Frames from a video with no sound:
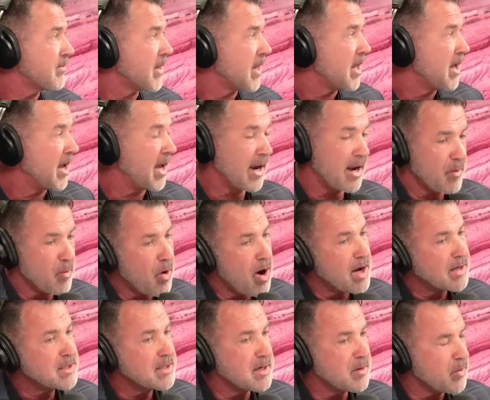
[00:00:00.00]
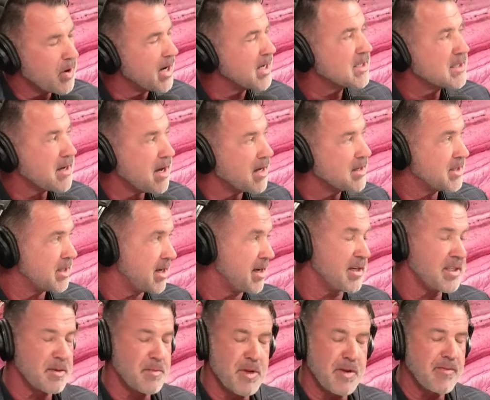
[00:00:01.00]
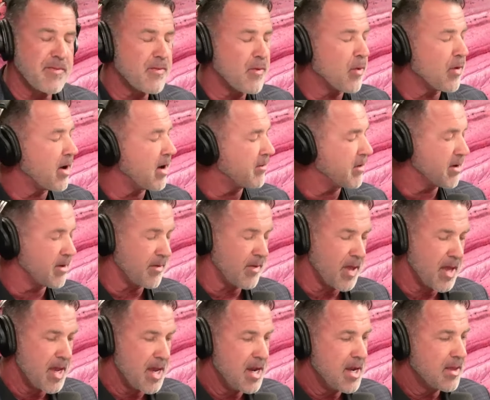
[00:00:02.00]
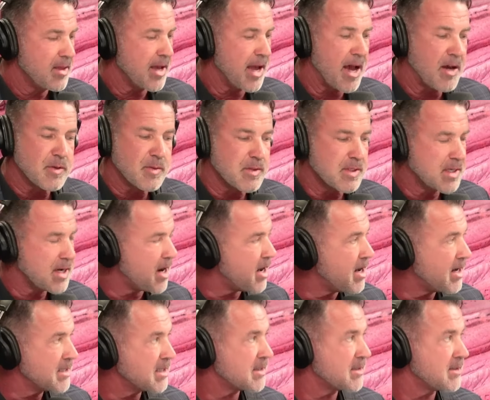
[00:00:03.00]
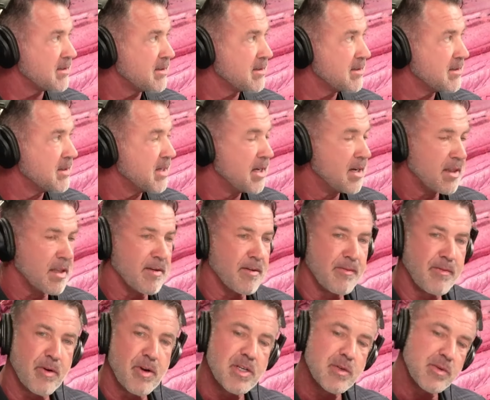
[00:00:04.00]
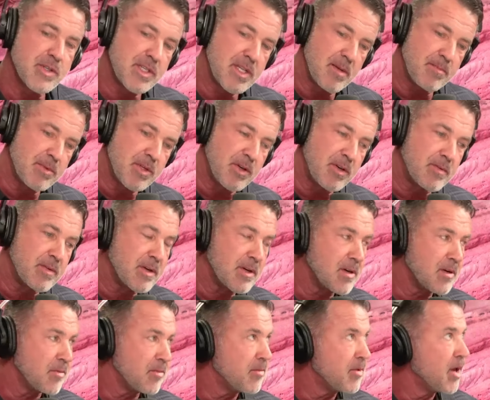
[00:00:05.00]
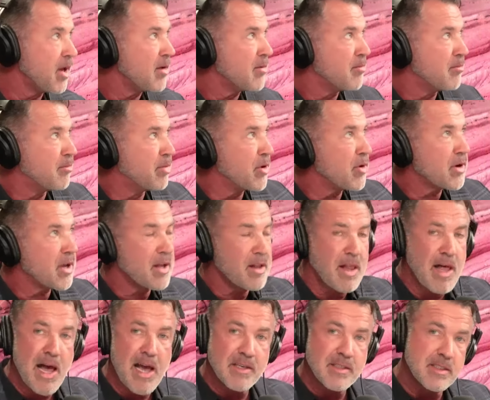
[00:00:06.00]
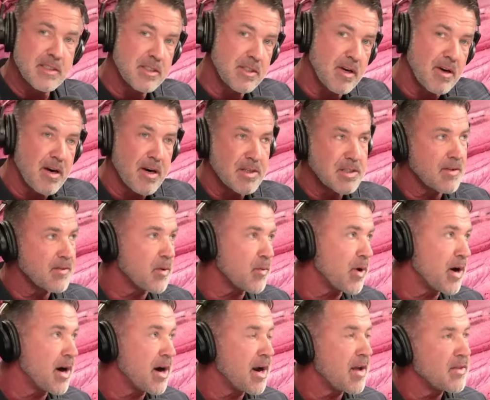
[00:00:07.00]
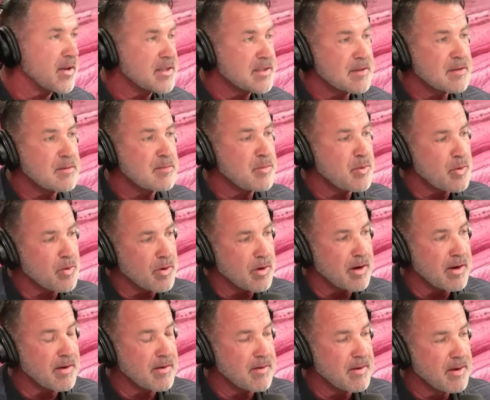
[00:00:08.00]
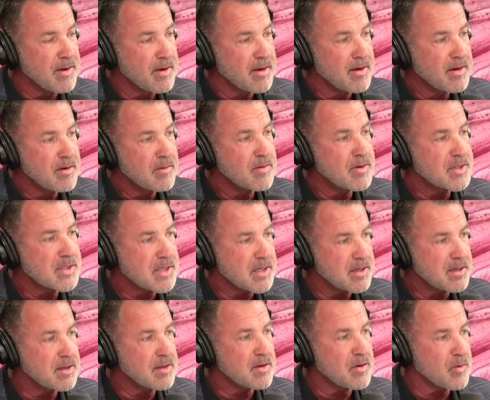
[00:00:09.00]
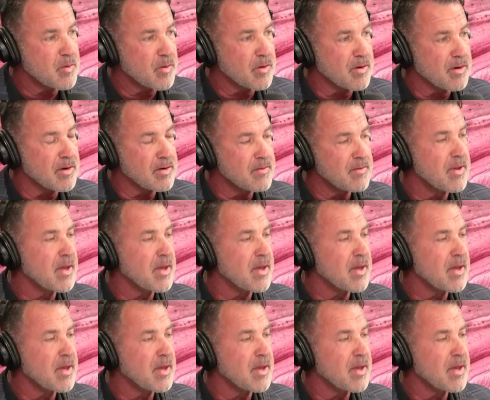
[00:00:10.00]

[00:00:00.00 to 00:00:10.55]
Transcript: And I walked in, and what I saw changed me forever. The house was tossed. Their fridge was tipped over, broken glass and jars everywhere, and this little boy was sitting in the corner